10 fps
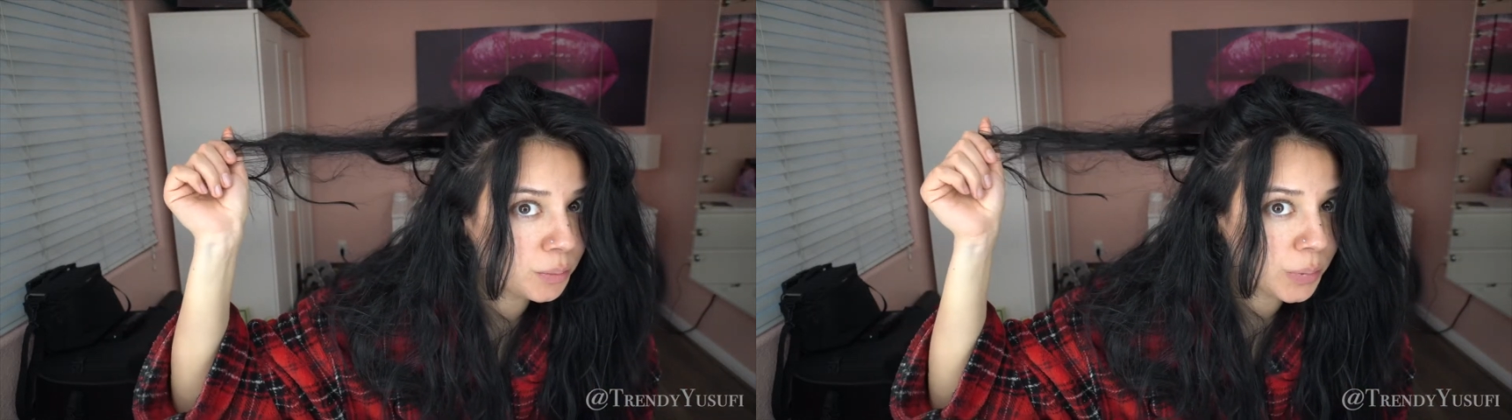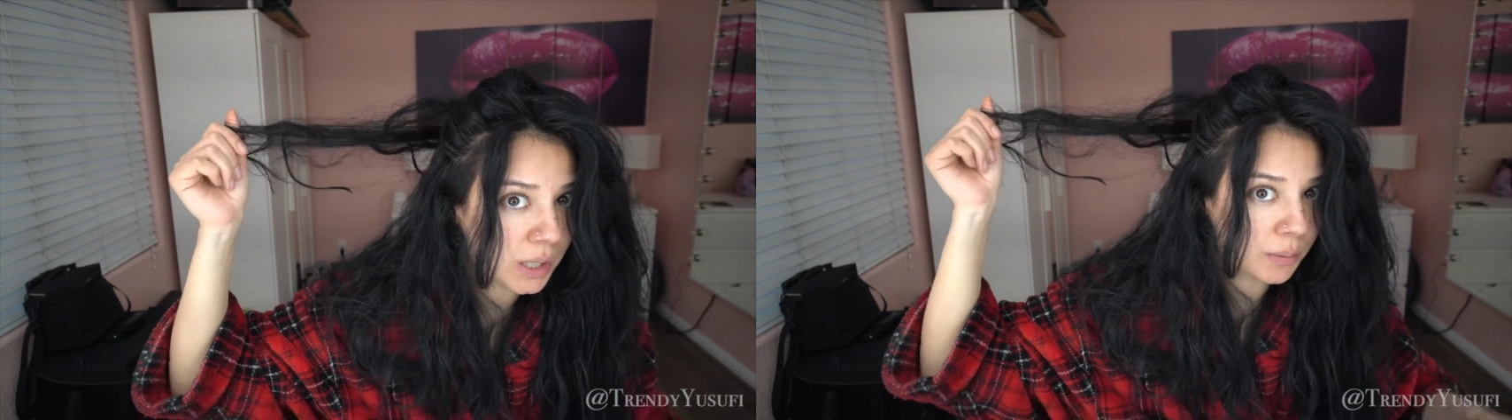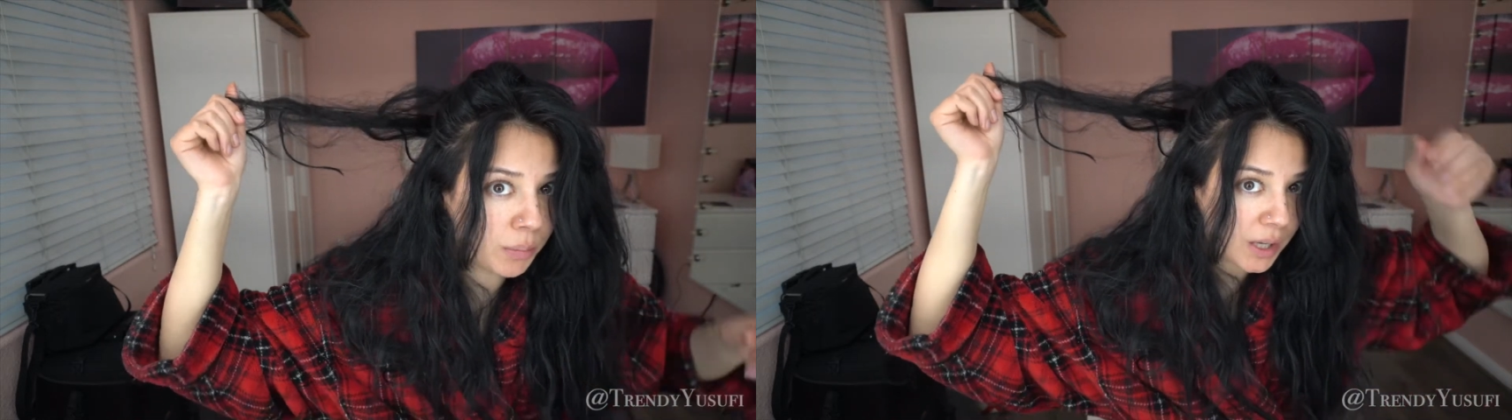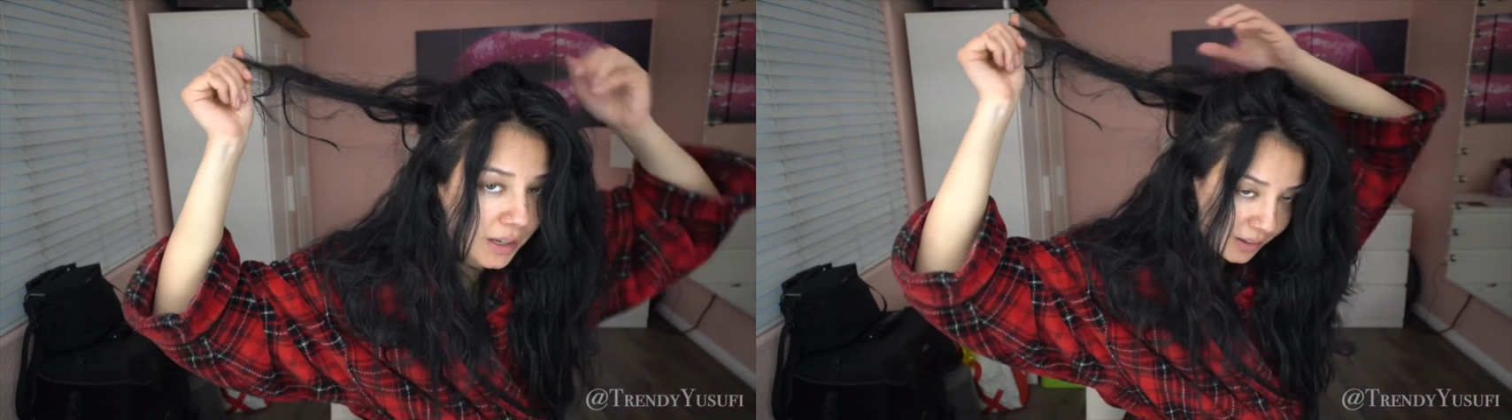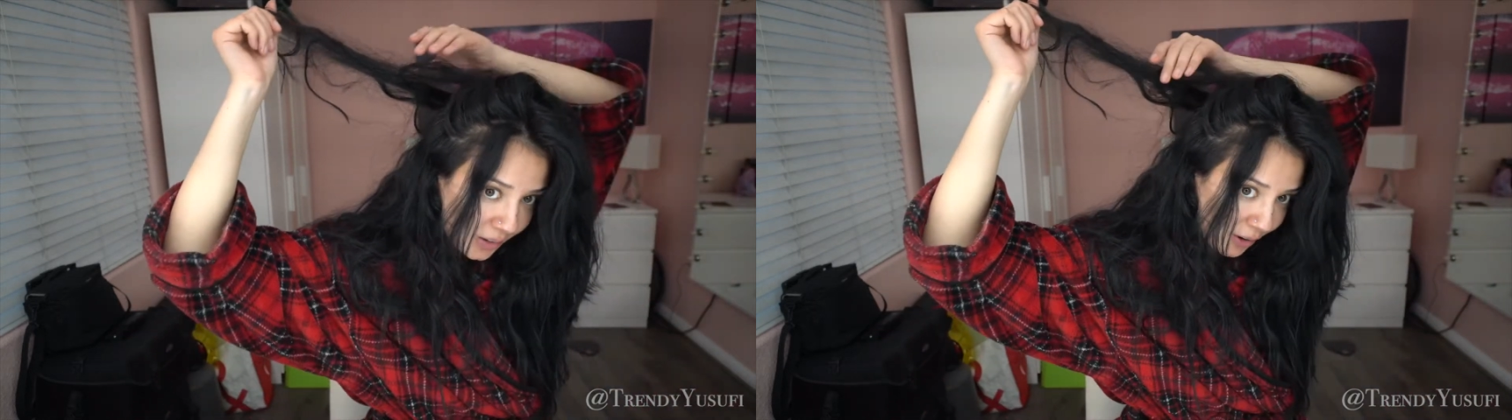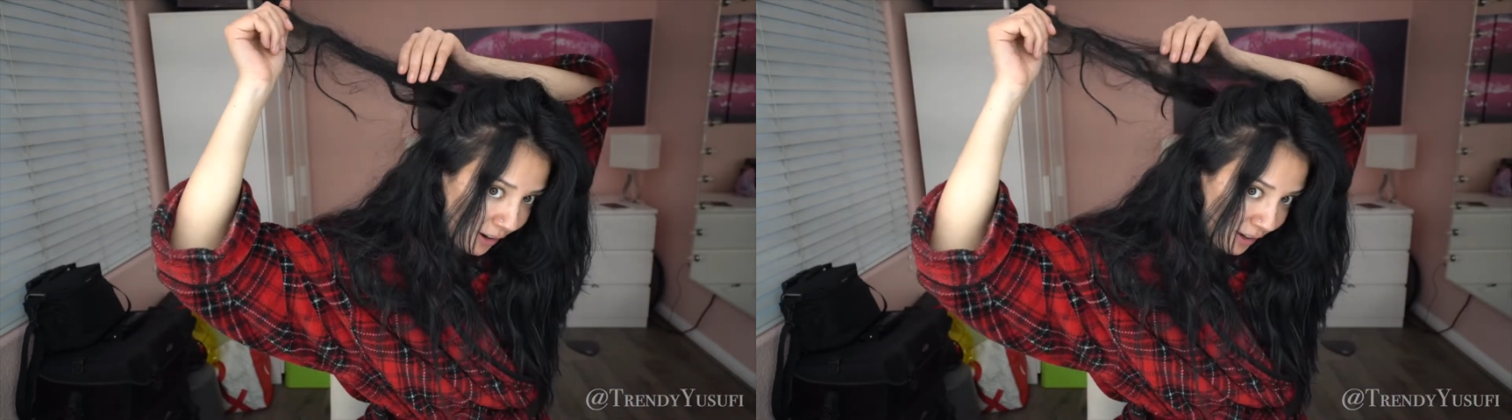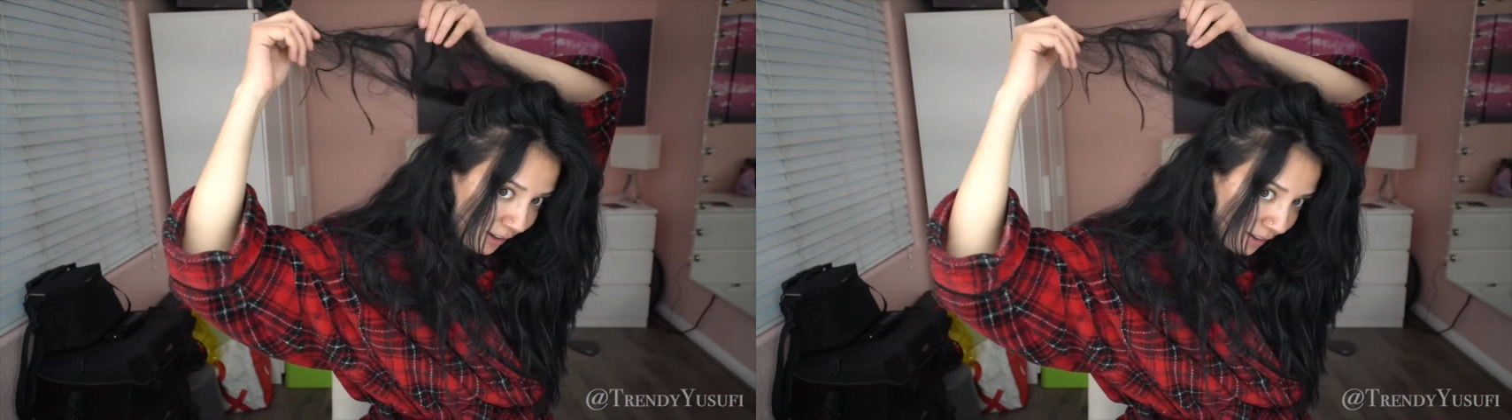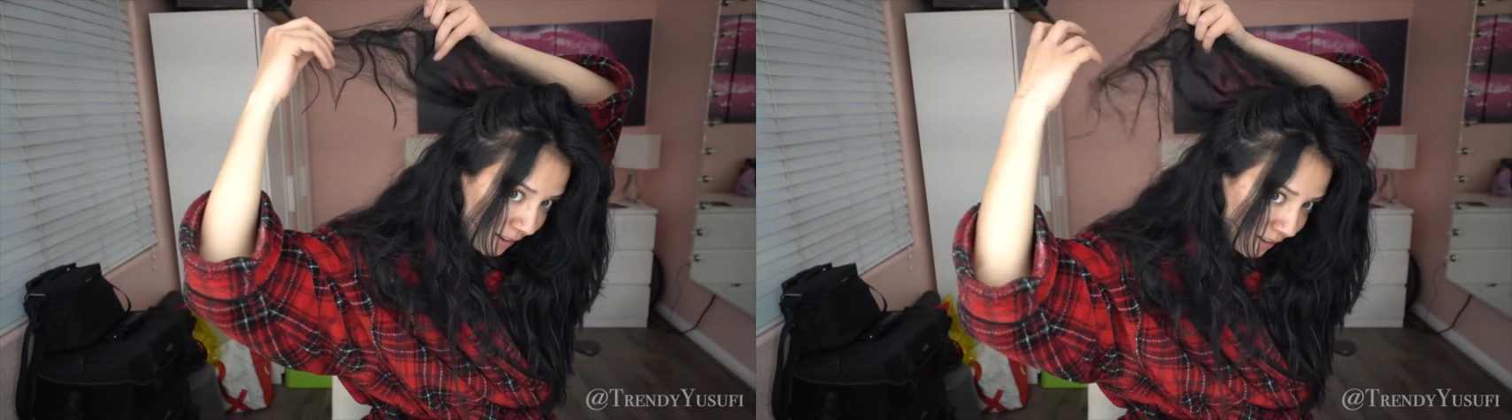big
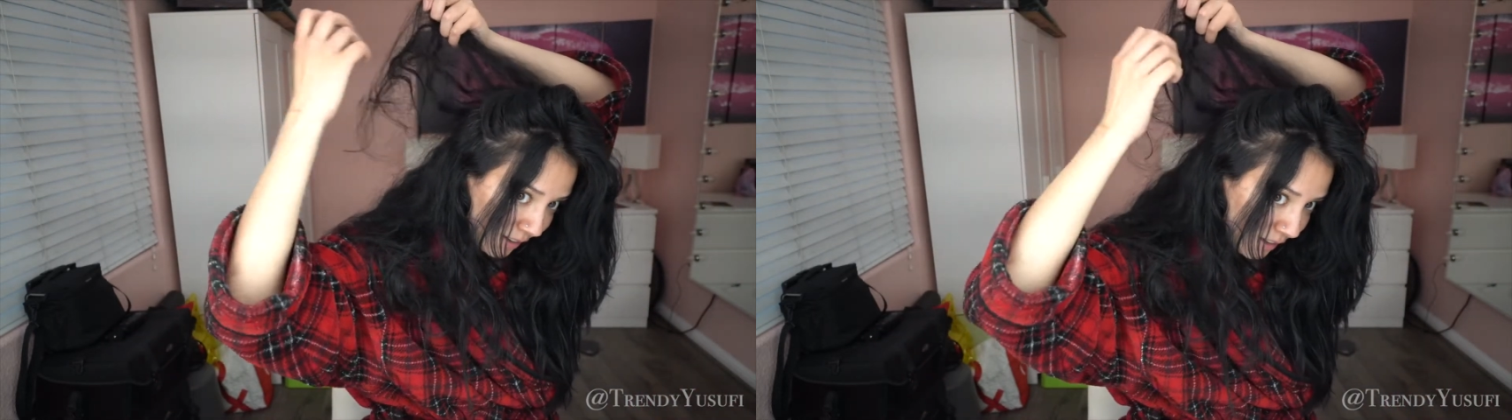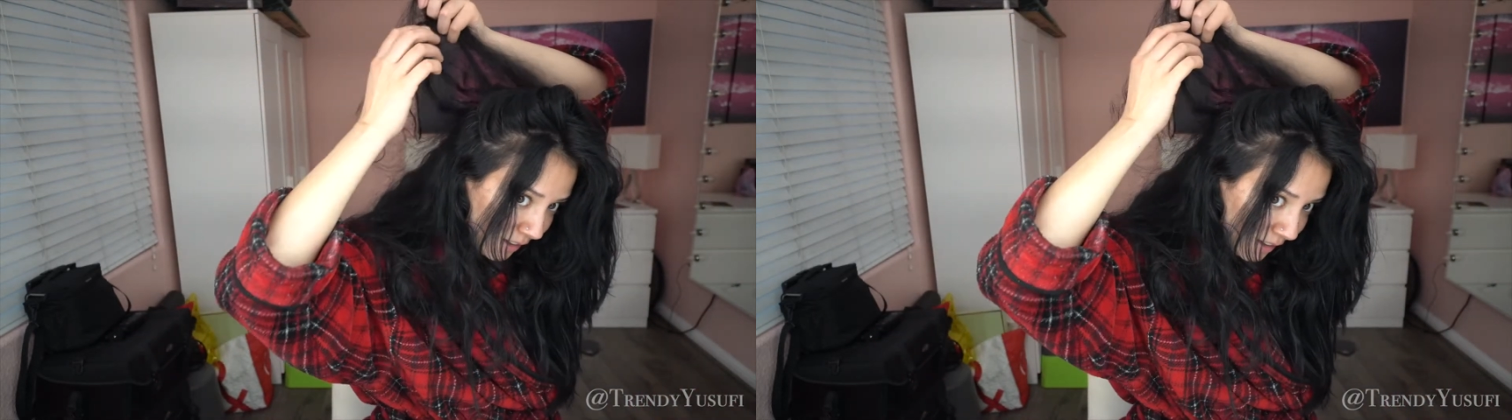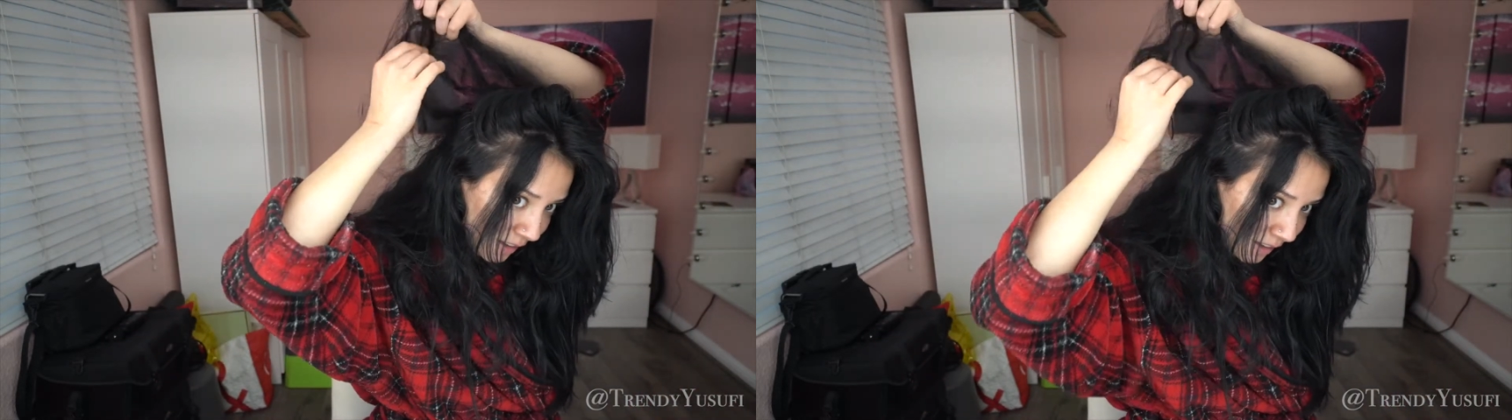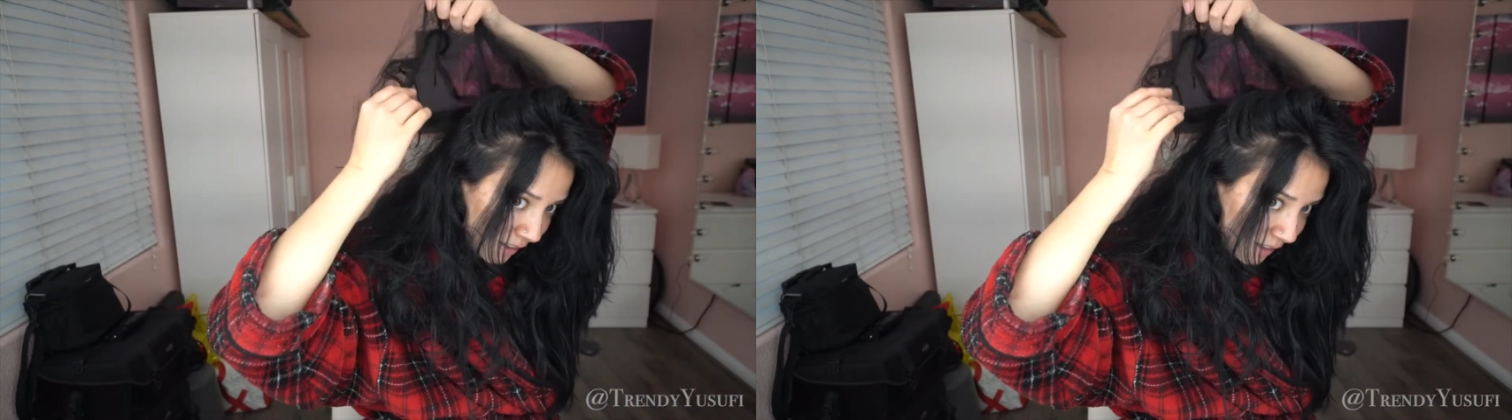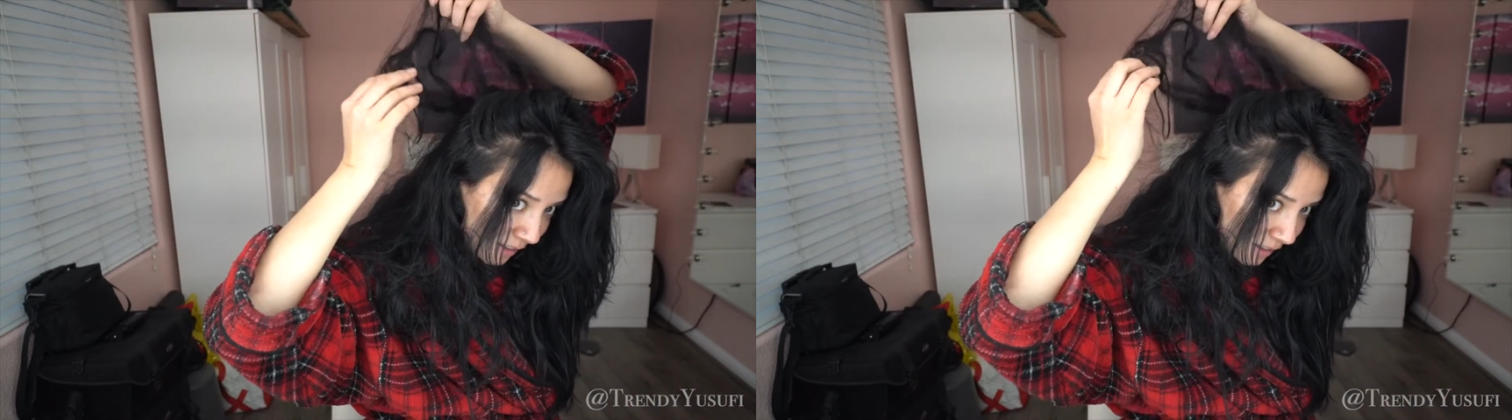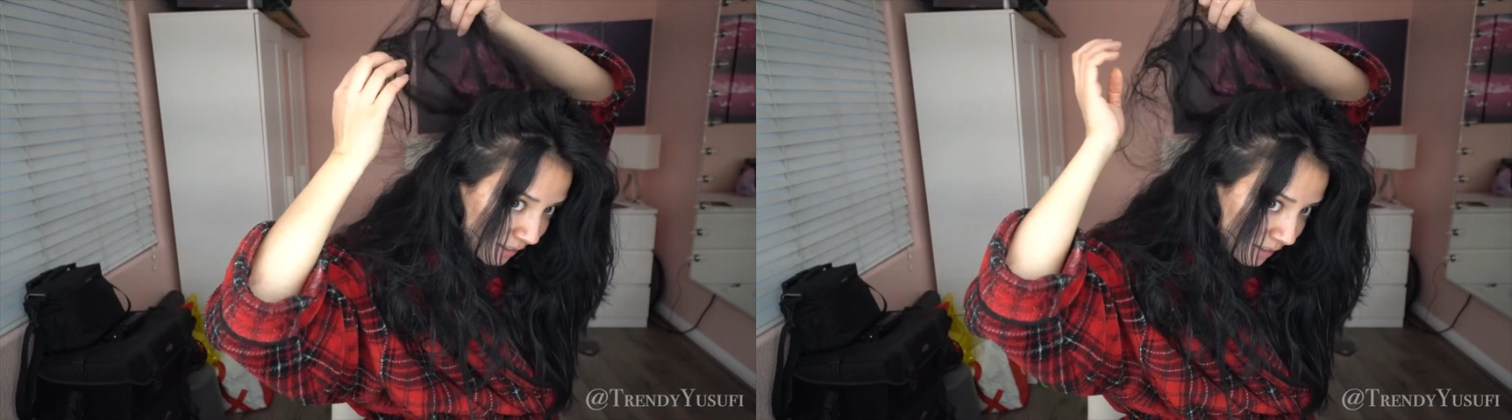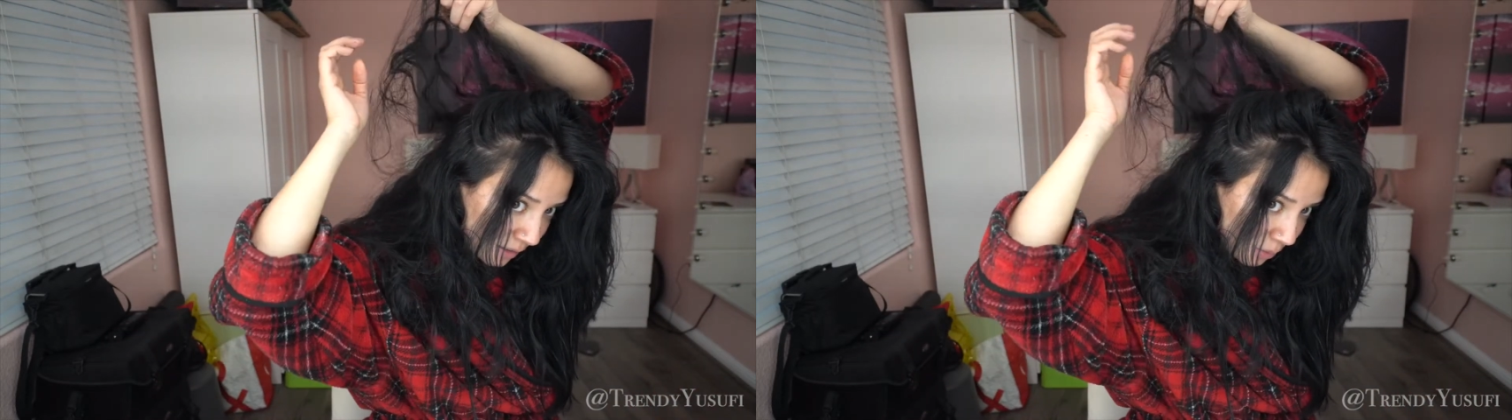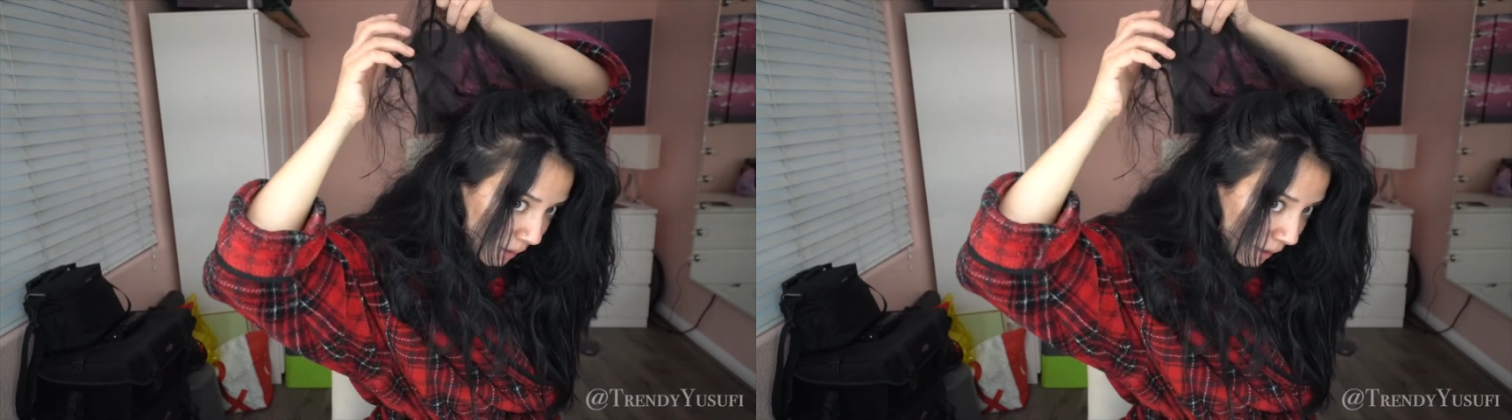knot. This is what